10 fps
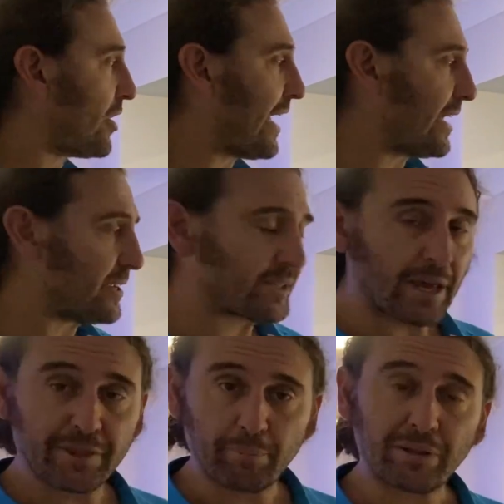has
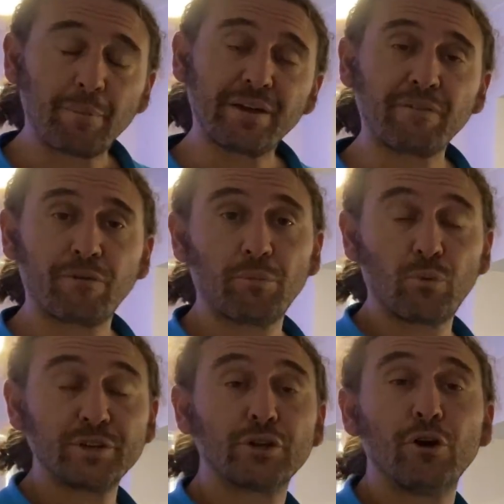the plumbing from the
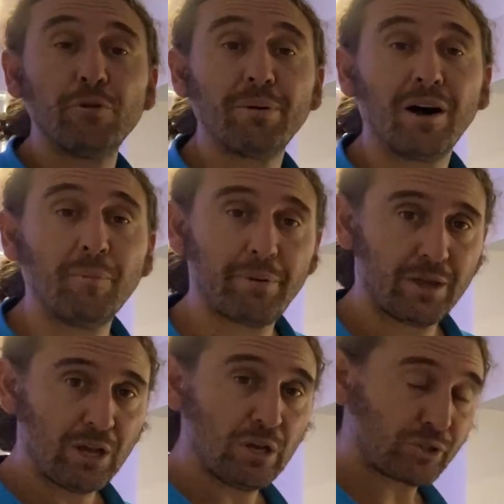return pump.
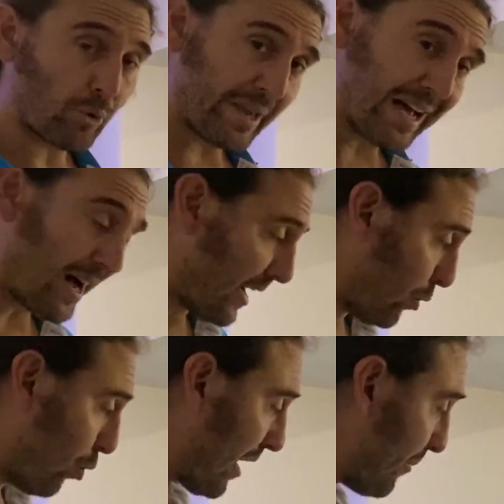So we can't
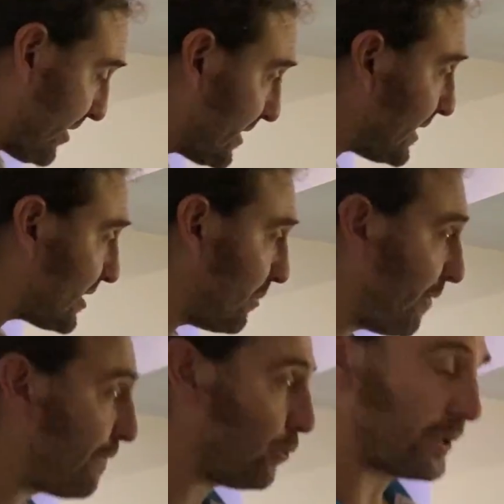hook up the system
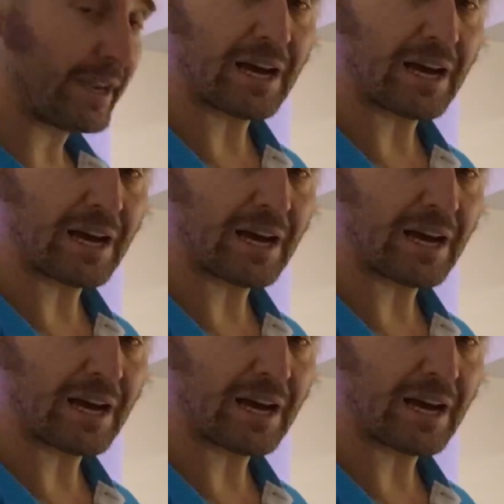fully